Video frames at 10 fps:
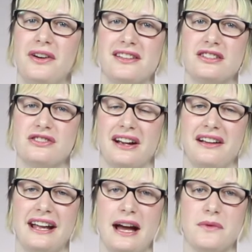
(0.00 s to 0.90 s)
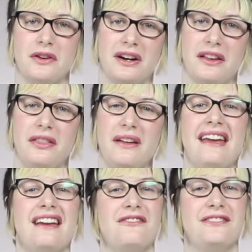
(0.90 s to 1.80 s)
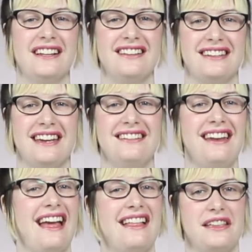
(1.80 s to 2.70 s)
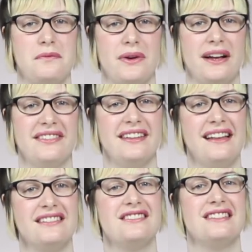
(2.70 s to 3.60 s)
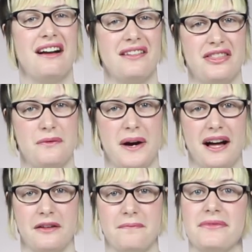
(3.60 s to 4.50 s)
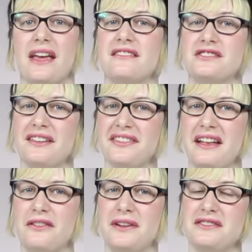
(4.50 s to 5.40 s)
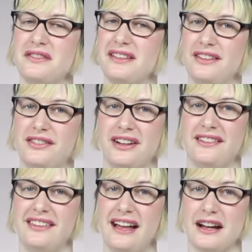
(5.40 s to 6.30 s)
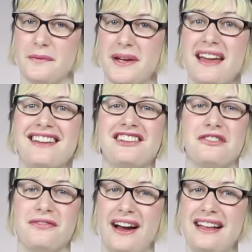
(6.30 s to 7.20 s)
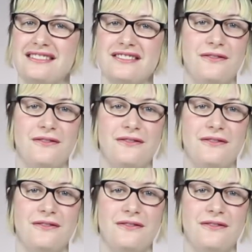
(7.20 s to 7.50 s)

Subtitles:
want to share your camera with. Fill it in and then press Send down at the bottom. Just like when doing this during setup, your friend,